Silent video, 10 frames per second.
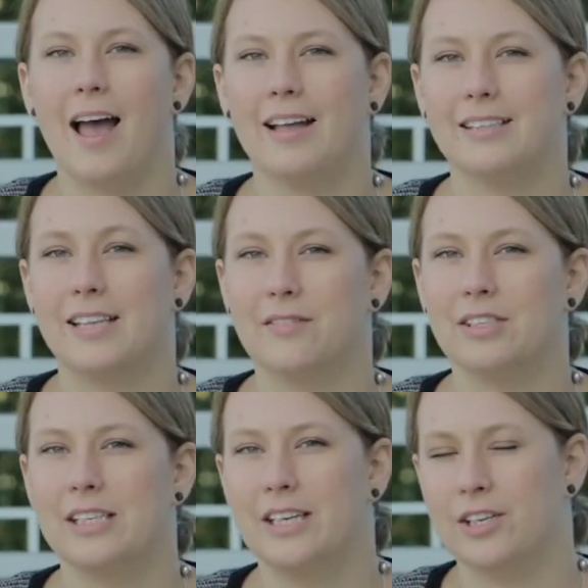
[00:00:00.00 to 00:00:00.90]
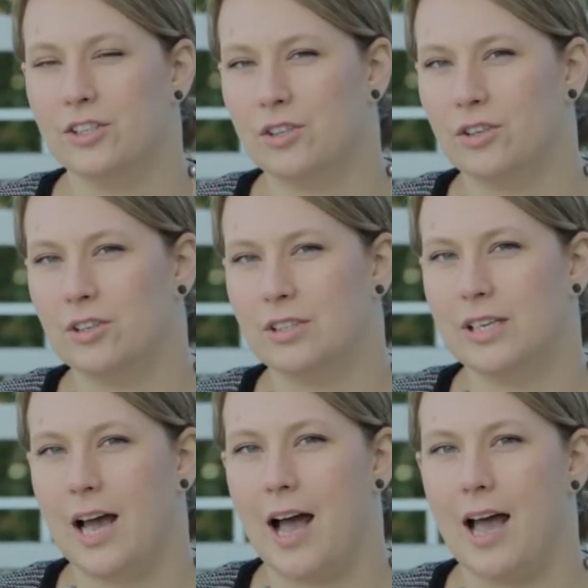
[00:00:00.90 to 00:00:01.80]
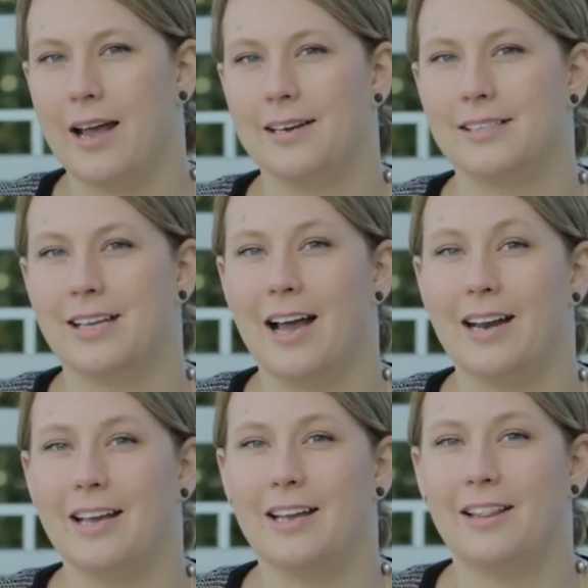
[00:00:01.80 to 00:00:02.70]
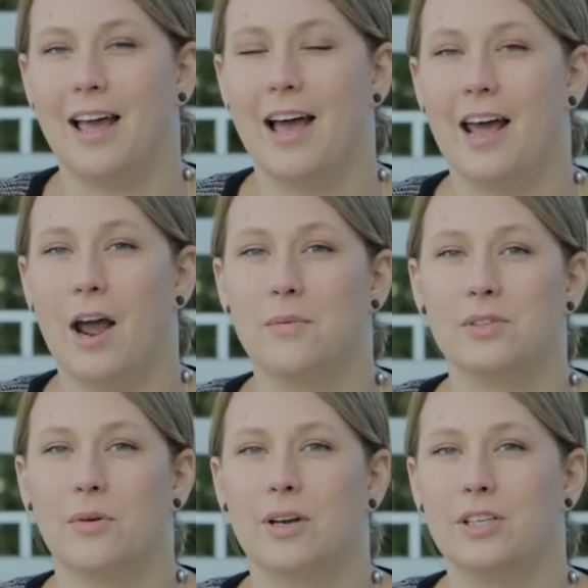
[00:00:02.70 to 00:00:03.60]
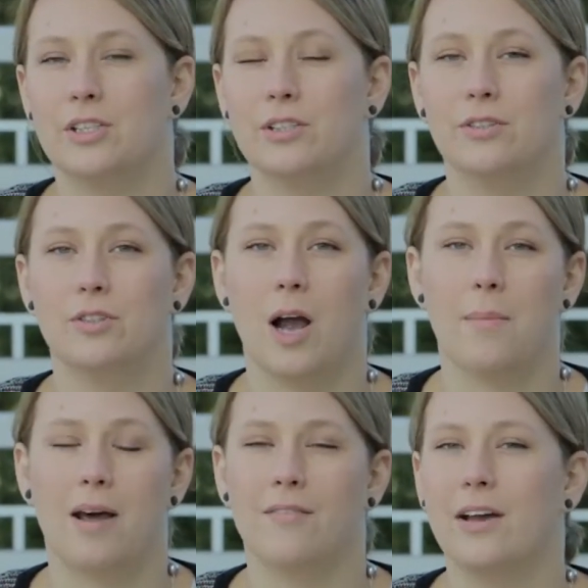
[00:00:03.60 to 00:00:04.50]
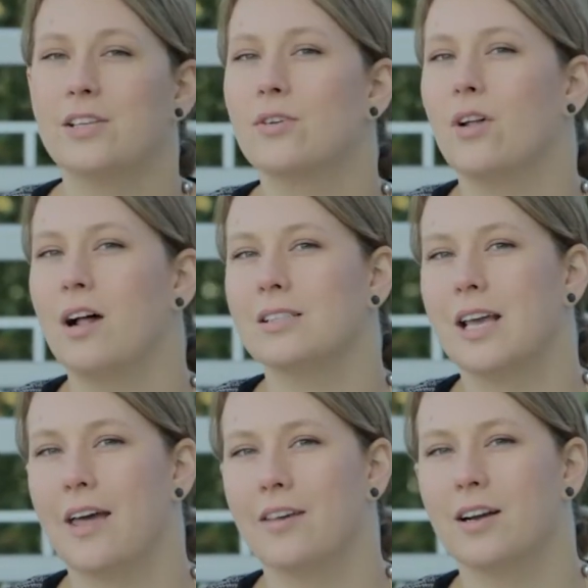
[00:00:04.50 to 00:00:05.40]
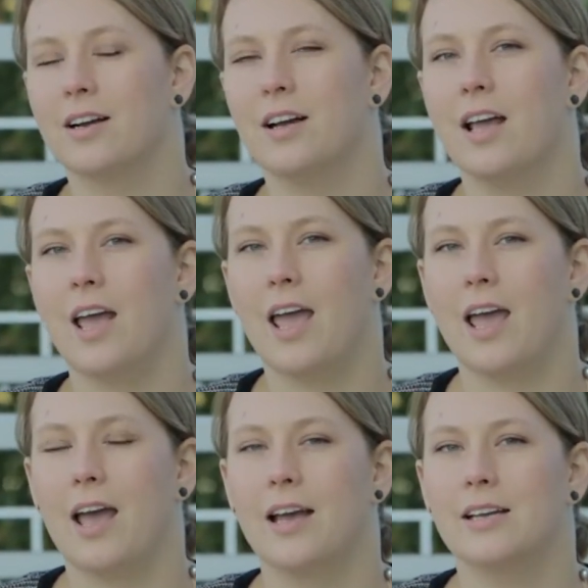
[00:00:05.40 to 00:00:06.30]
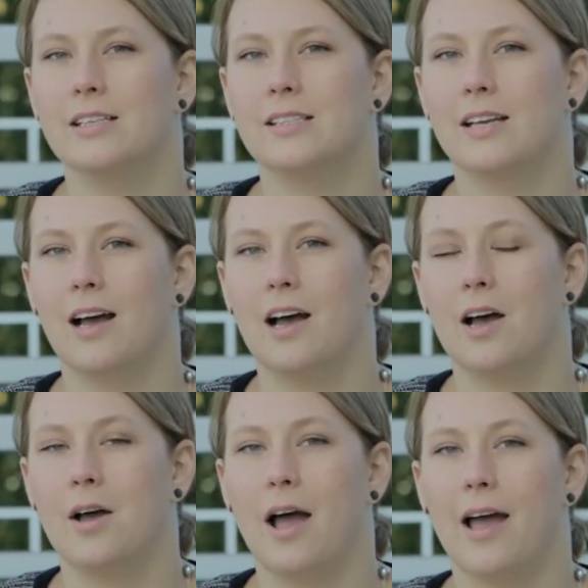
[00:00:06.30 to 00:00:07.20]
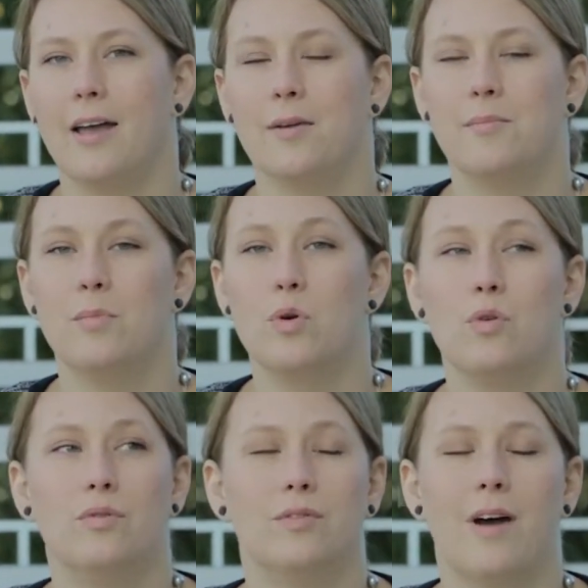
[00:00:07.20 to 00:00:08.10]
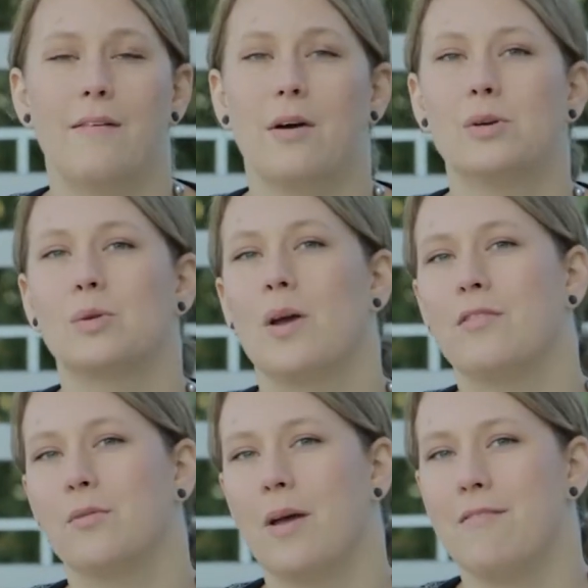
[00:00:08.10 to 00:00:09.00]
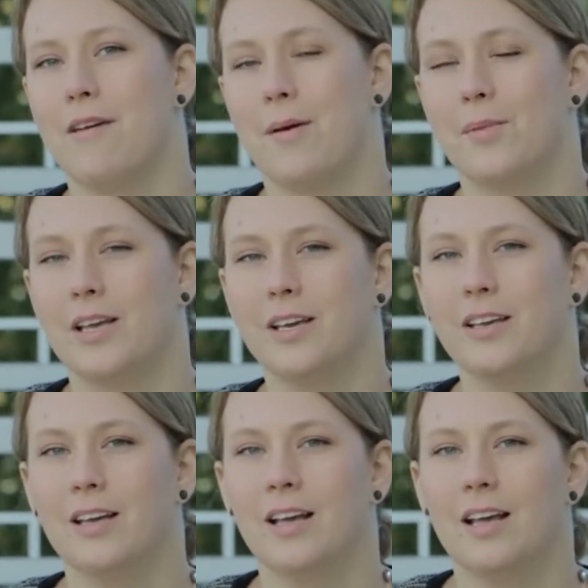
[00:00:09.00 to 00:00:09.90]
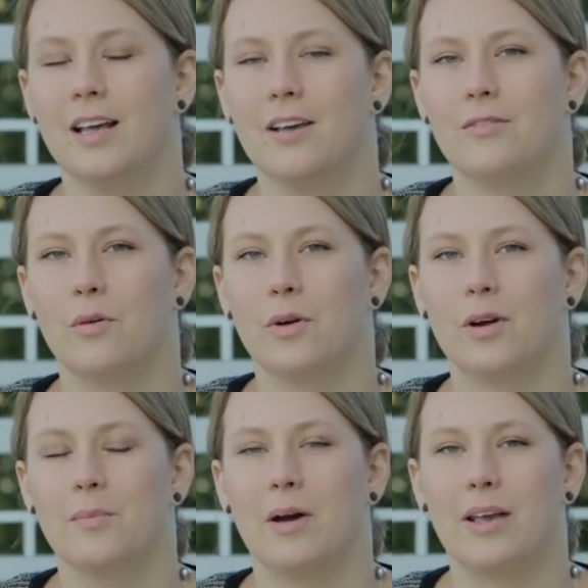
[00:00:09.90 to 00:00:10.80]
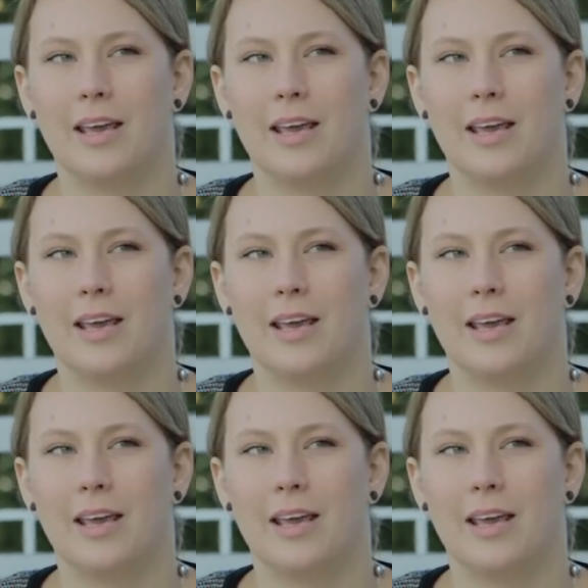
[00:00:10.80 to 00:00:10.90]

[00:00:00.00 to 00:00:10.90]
At 17 years old, I decided that I was going to drop out of high school altogether and uh, I moved five hours away from my family for about a